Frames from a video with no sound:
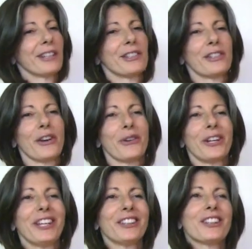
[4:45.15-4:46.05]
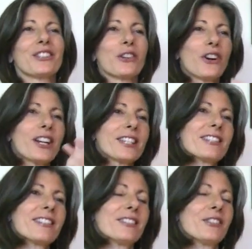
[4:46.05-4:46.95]
So he looked
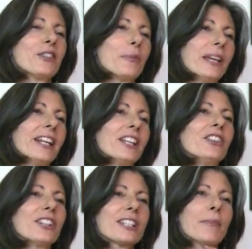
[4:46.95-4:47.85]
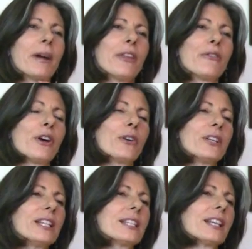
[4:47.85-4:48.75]
across to me, and he looked at my throat,
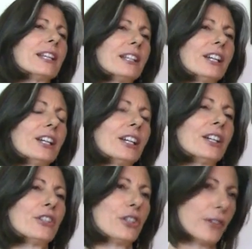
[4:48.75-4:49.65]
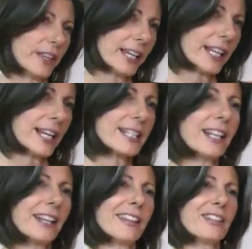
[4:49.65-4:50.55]
and he said, do you think it has
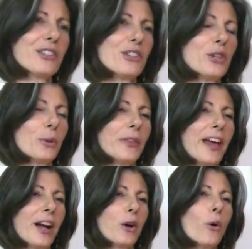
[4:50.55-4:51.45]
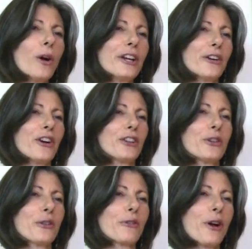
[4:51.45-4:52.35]
anything to do with that goiter on
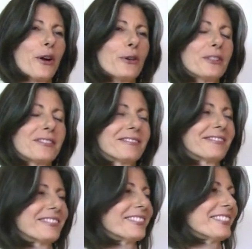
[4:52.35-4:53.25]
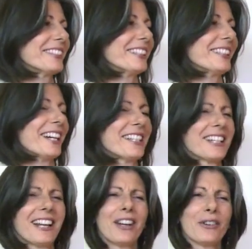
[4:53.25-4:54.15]
your throat? I
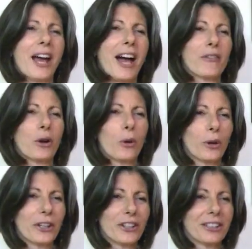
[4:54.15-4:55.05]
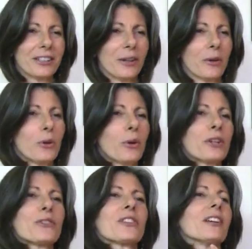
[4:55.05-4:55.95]
said, I don't have a goiter. You know,
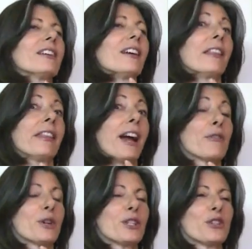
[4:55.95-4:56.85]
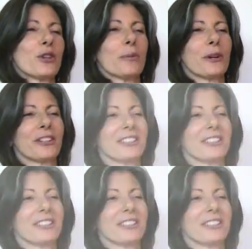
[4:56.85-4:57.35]
goiter's a thyroid tumor.